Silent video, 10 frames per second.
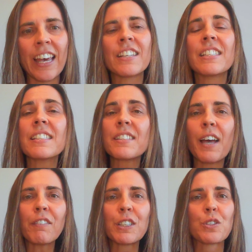
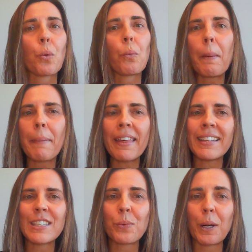discovers what
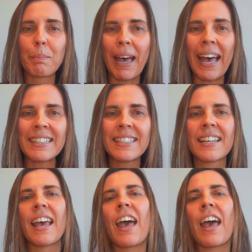methods work best,